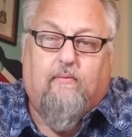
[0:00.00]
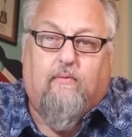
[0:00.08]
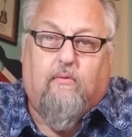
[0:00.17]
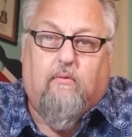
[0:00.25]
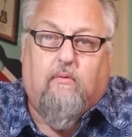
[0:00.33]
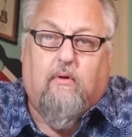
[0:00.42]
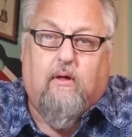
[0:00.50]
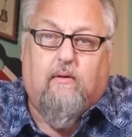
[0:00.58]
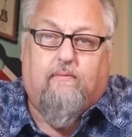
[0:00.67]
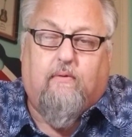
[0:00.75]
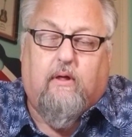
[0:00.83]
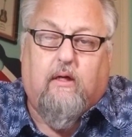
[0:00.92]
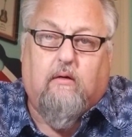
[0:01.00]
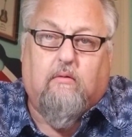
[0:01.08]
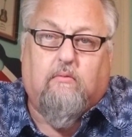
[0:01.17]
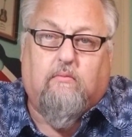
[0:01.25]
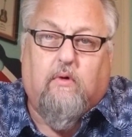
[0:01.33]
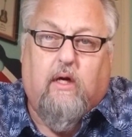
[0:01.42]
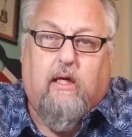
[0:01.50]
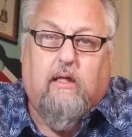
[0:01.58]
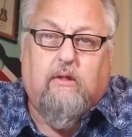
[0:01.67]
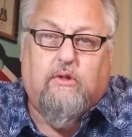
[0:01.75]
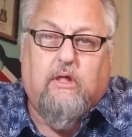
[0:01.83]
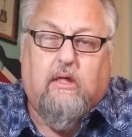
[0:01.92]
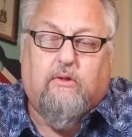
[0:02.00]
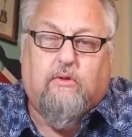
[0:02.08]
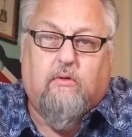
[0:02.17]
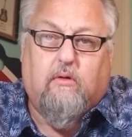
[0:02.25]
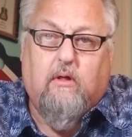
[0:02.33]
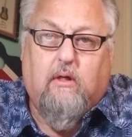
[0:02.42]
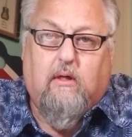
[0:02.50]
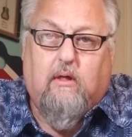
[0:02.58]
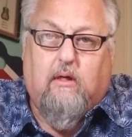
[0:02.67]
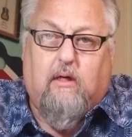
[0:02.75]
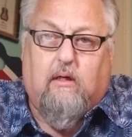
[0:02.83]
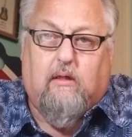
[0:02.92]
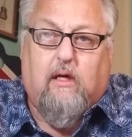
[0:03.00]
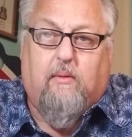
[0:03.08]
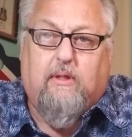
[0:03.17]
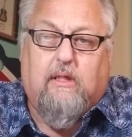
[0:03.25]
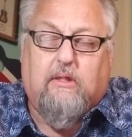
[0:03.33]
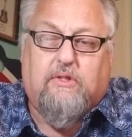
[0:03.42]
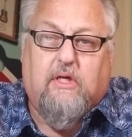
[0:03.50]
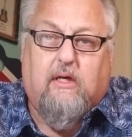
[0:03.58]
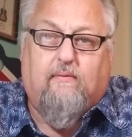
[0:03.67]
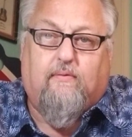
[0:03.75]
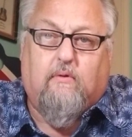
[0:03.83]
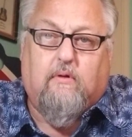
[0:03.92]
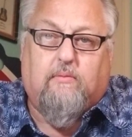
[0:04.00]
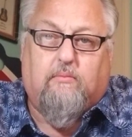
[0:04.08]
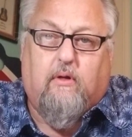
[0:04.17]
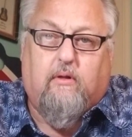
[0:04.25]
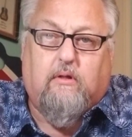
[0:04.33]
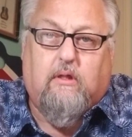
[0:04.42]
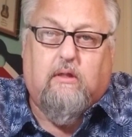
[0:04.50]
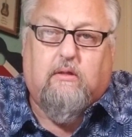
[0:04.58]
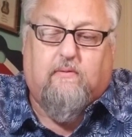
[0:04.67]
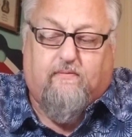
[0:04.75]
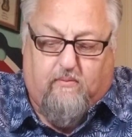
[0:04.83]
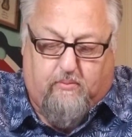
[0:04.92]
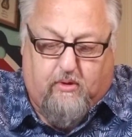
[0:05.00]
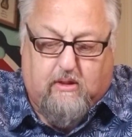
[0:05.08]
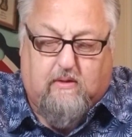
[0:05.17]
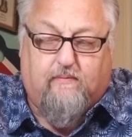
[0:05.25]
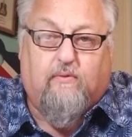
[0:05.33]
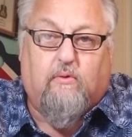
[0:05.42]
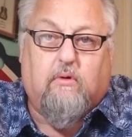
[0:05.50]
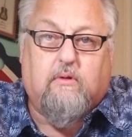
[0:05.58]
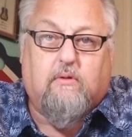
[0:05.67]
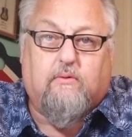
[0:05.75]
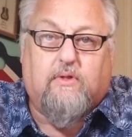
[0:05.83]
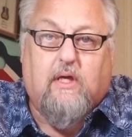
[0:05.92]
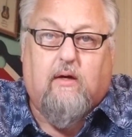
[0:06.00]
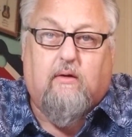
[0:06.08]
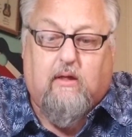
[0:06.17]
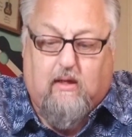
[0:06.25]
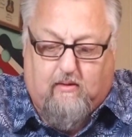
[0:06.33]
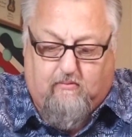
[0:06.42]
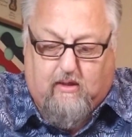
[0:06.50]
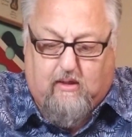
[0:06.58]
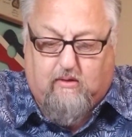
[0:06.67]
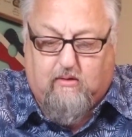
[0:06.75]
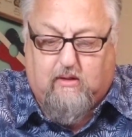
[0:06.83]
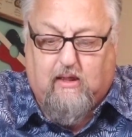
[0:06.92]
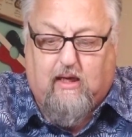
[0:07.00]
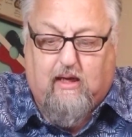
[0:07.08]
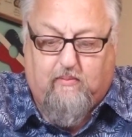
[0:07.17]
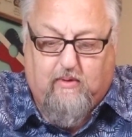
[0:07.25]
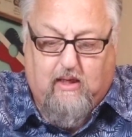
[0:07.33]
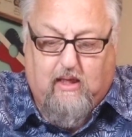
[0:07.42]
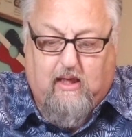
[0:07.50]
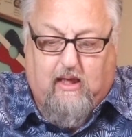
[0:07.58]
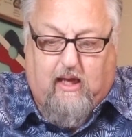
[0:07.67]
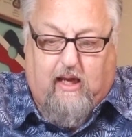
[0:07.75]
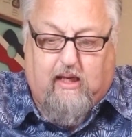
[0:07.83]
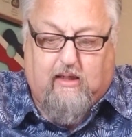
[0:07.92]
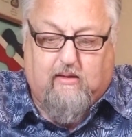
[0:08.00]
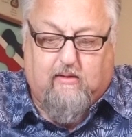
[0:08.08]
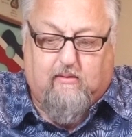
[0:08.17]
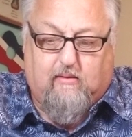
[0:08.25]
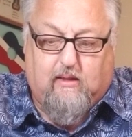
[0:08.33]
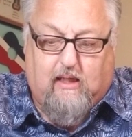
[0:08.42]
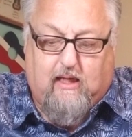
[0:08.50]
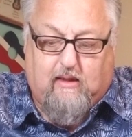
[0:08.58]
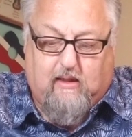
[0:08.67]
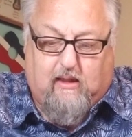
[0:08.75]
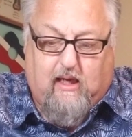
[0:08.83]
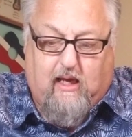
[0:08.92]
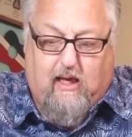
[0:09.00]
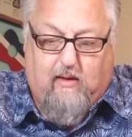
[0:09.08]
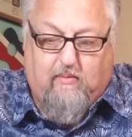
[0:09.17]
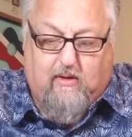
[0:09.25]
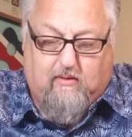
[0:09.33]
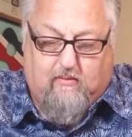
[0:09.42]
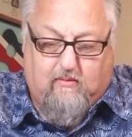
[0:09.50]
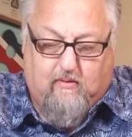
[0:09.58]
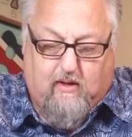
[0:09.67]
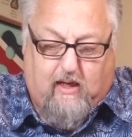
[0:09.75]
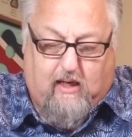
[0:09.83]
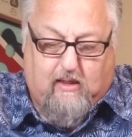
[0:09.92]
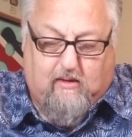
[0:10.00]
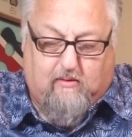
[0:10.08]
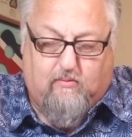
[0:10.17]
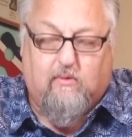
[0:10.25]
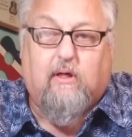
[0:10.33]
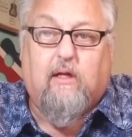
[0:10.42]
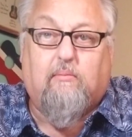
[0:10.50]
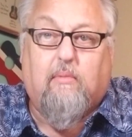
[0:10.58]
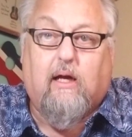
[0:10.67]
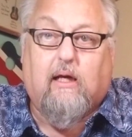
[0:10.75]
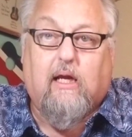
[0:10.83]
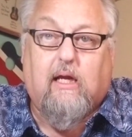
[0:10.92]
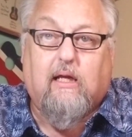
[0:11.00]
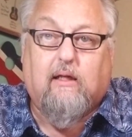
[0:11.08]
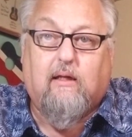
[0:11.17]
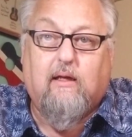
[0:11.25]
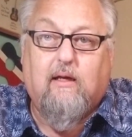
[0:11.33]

for uh, for Daryl and Lane and Chester uh, coming to sing for us and Brother Chester for preaching for us on Saturday night. We had a good time and uh, glad they came and, and uh, we'll get them back again